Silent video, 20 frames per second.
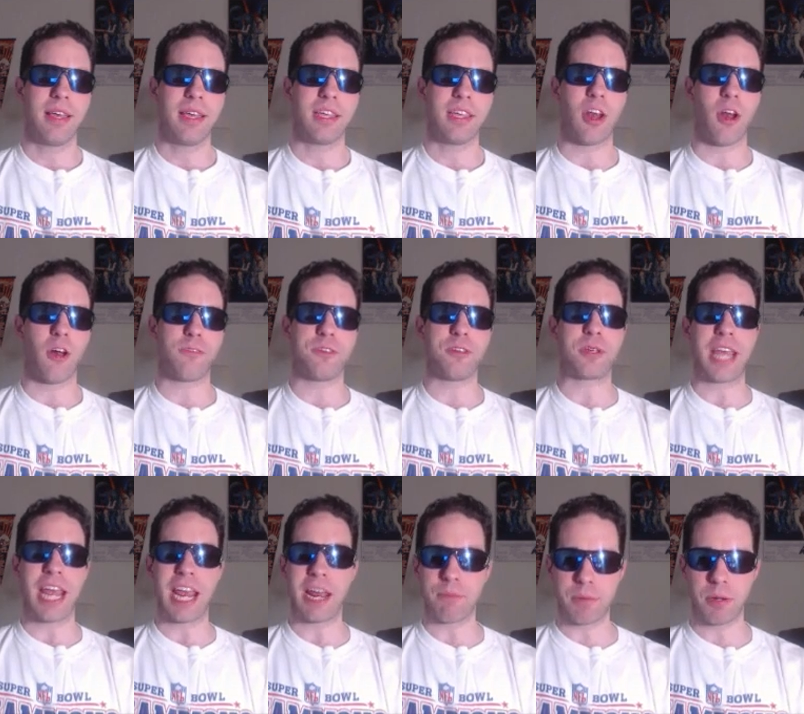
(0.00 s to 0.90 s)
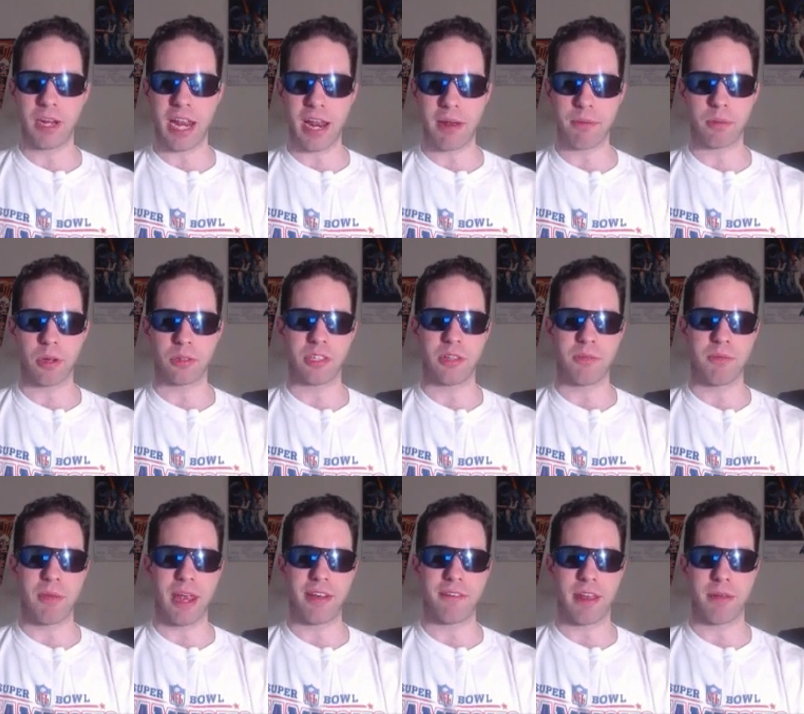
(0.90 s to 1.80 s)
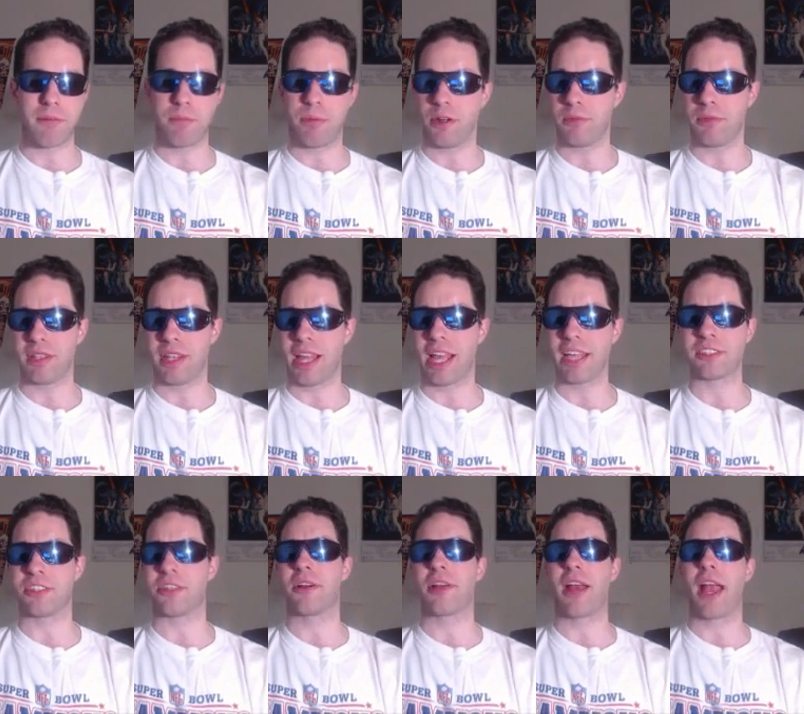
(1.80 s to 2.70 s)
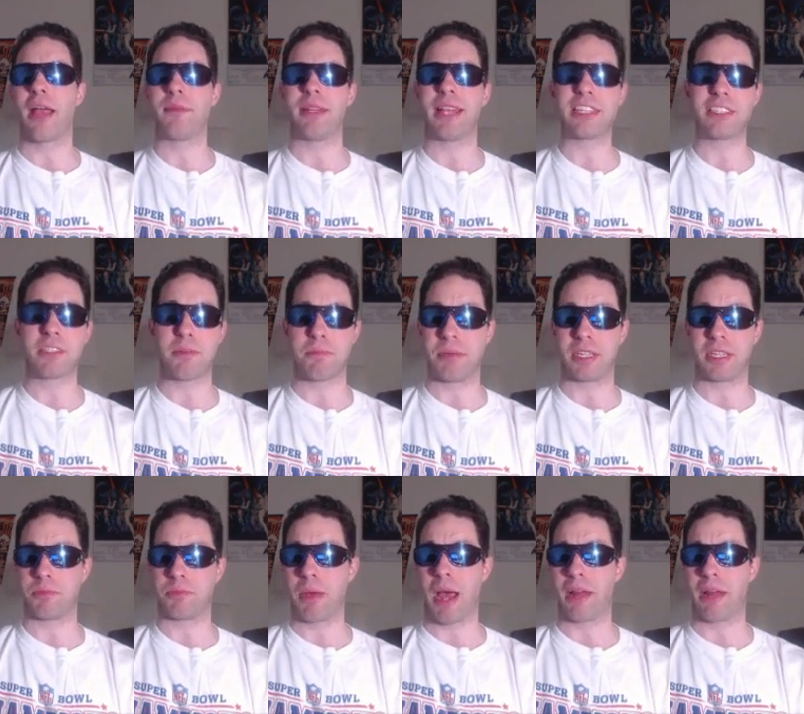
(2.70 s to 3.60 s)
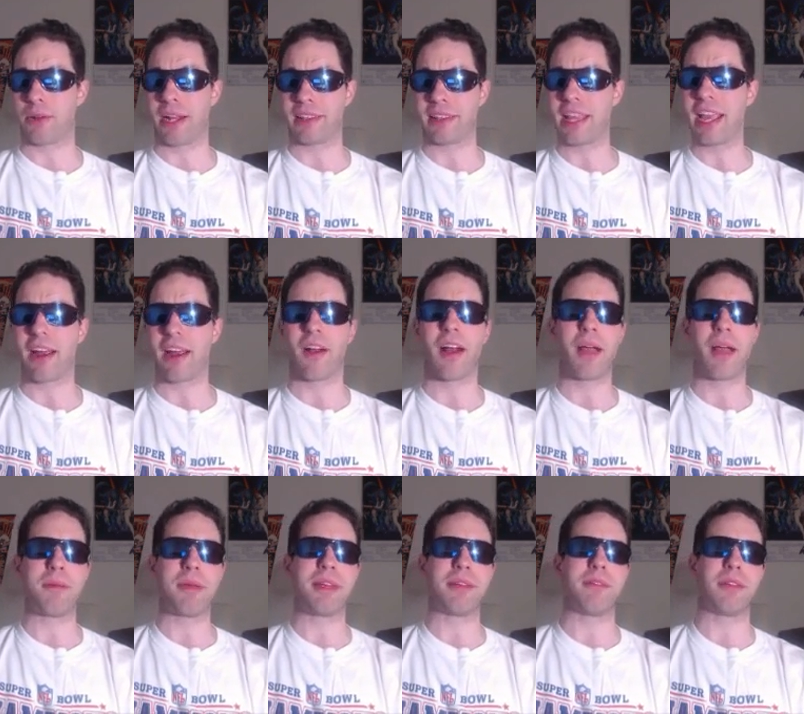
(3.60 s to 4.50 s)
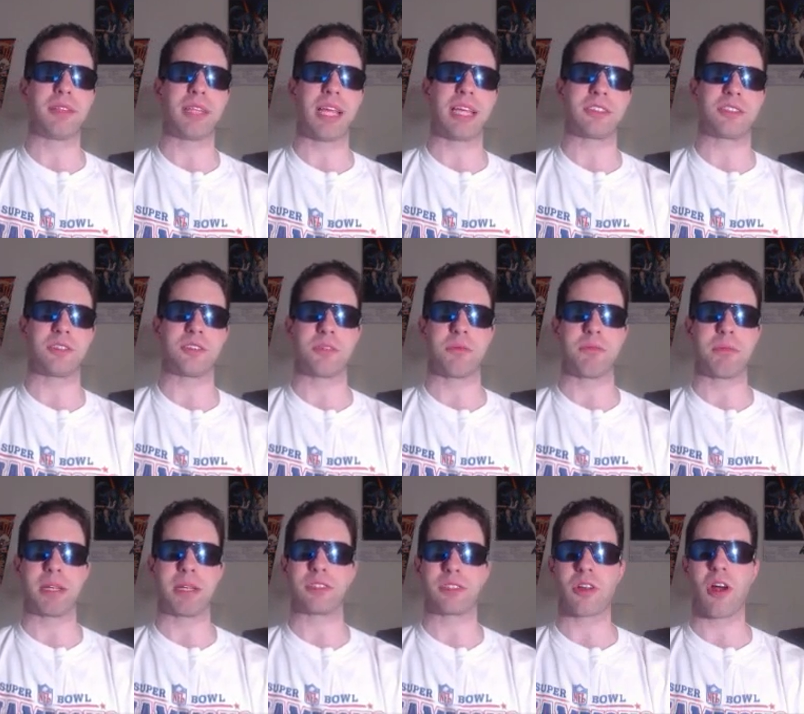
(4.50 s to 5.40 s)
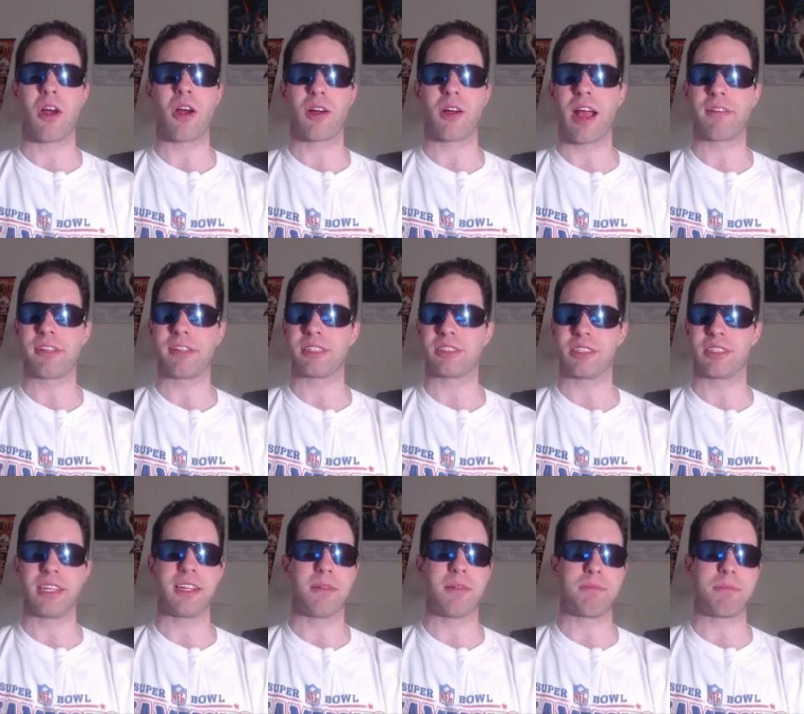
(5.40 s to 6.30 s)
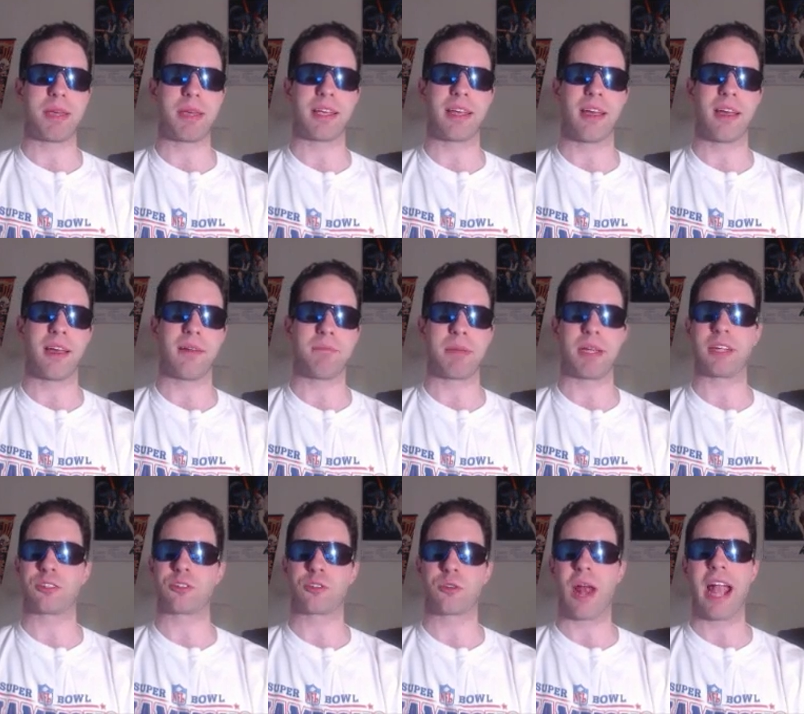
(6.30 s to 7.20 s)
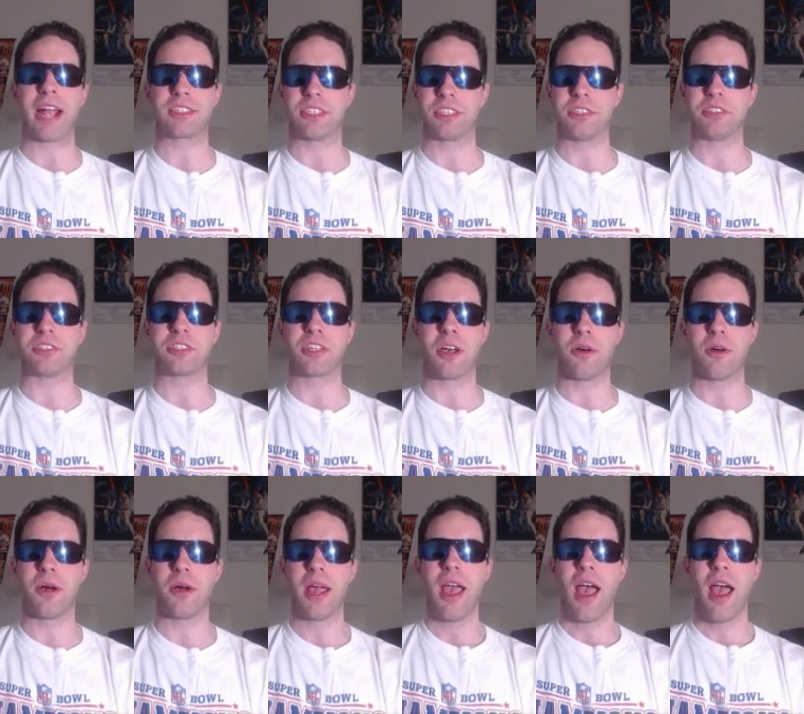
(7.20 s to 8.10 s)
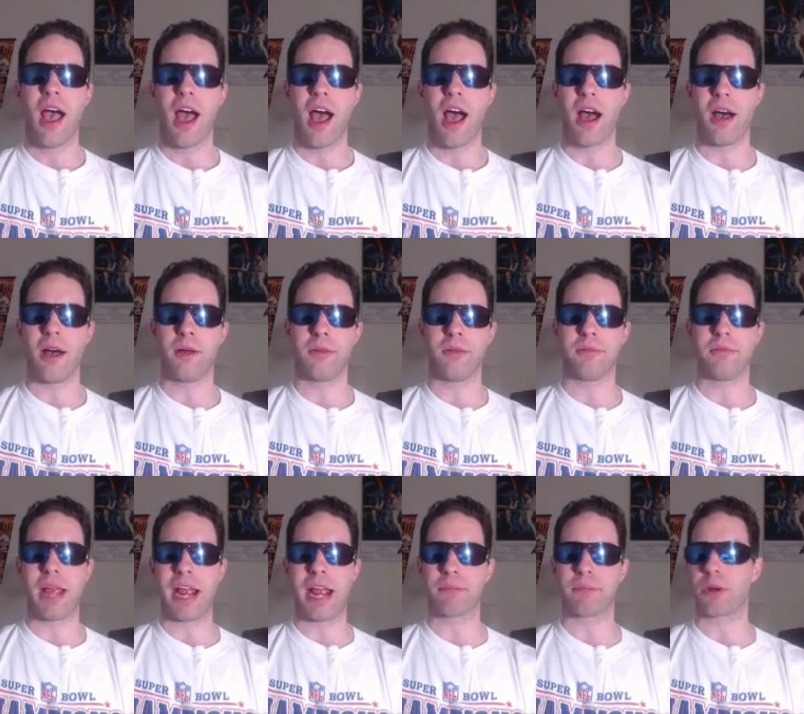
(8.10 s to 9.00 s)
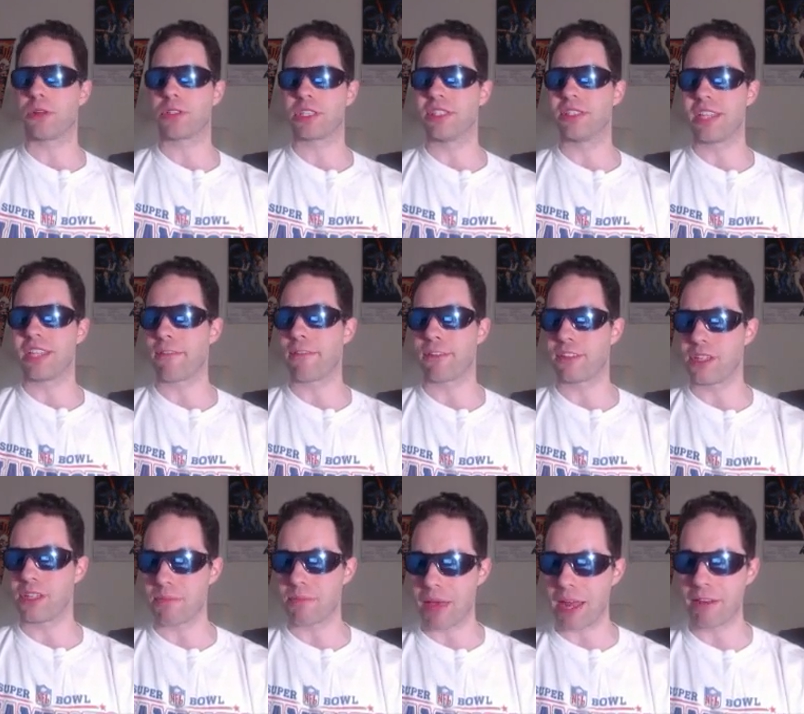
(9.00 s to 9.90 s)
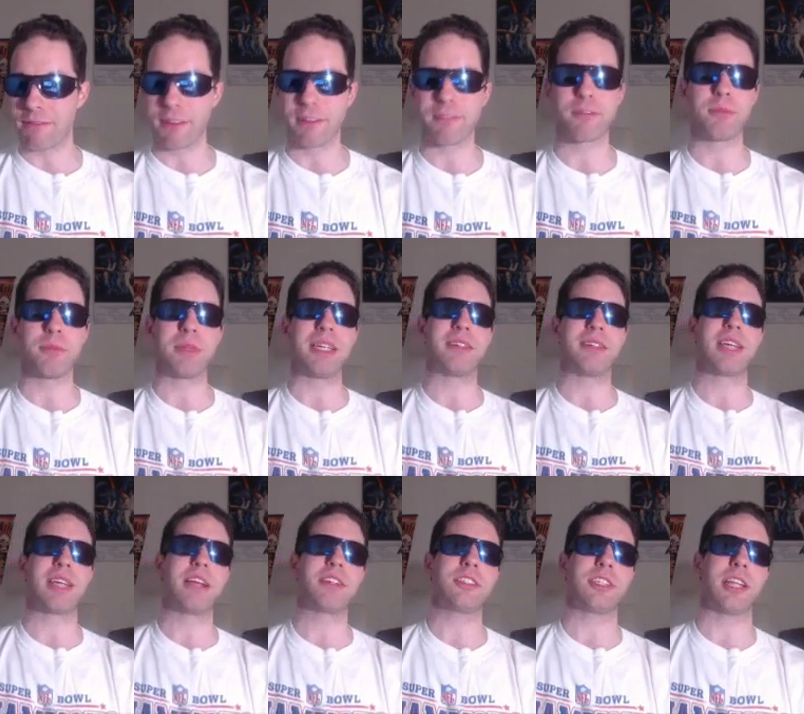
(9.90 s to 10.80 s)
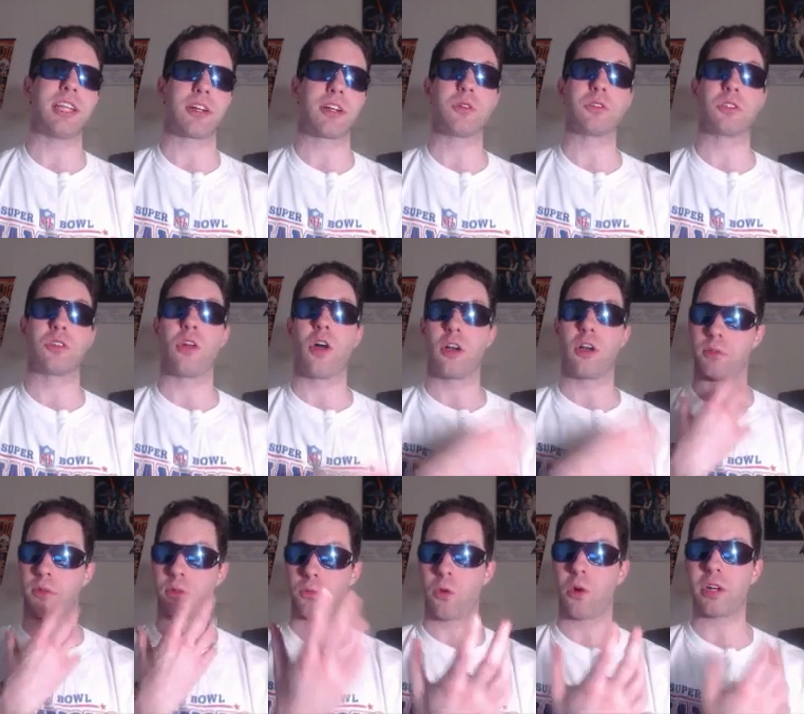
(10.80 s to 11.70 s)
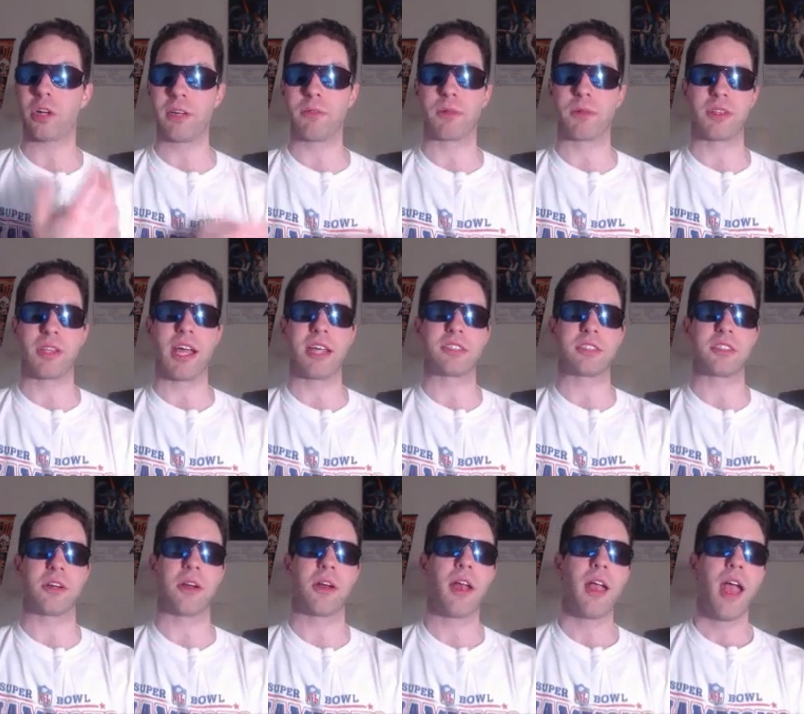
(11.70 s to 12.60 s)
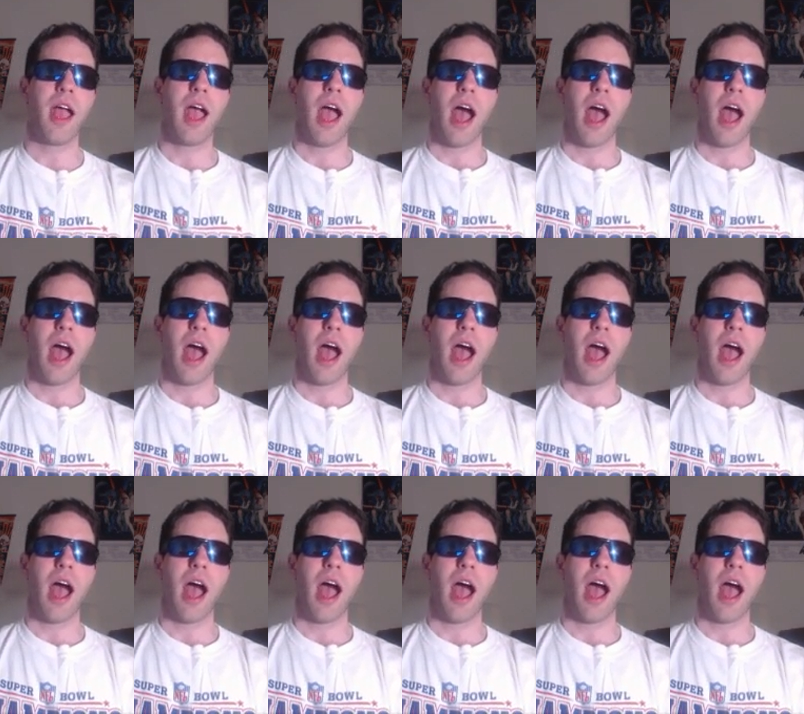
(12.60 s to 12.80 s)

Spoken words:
You know, if you can't put Ambrose in the main event, put him with Lesnar. I mean, that's a big spot right there. I mean, Lesnar's a big star, obviously, and a big big attraction. So Ambrose could definitely benefit from the attention that goes along with working with Lesnar.